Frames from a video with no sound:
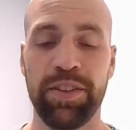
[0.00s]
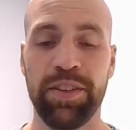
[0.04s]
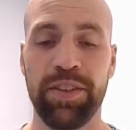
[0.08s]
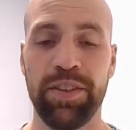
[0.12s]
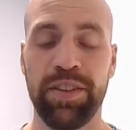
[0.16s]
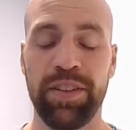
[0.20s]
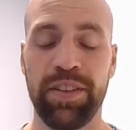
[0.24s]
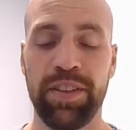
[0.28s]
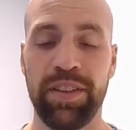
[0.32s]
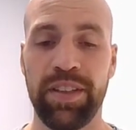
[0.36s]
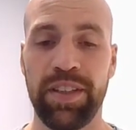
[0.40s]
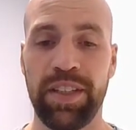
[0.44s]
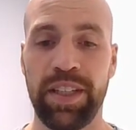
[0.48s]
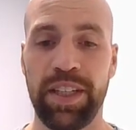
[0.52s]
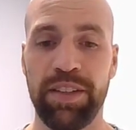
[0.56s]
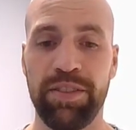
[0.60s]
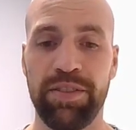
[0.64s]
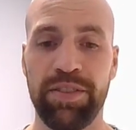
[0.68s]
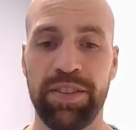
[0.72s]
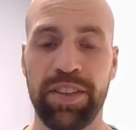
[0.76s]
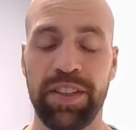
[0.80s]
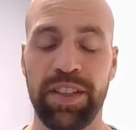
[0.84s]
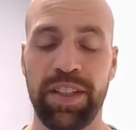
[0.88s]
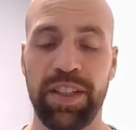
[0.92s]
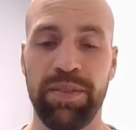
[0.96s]
your
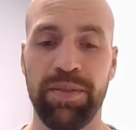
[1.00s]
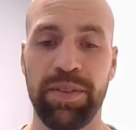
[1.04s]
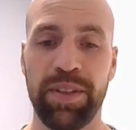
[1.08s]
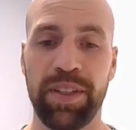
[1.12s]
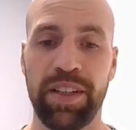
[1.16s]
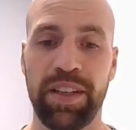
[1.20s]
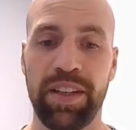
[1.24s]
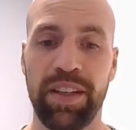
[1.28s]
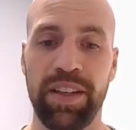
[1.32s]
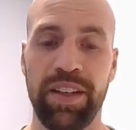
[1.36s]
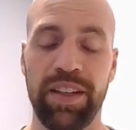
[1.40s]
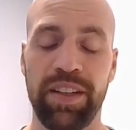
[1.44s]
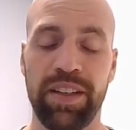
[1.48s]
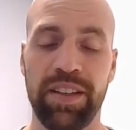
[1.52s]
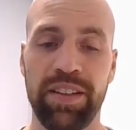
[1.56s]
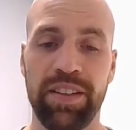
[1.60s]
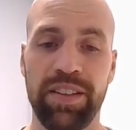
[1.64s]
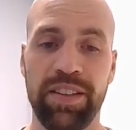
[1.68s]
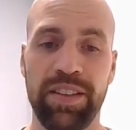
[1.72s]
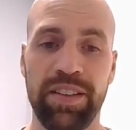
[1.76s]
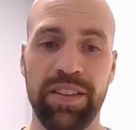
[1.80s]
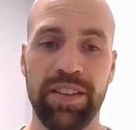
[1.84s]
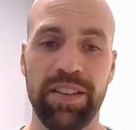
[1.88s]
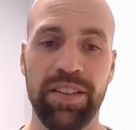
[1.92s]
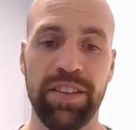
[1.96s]
lifetime and getting
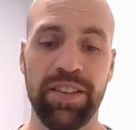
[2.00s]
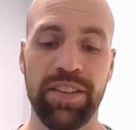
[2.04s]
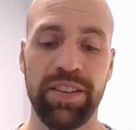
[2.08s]
a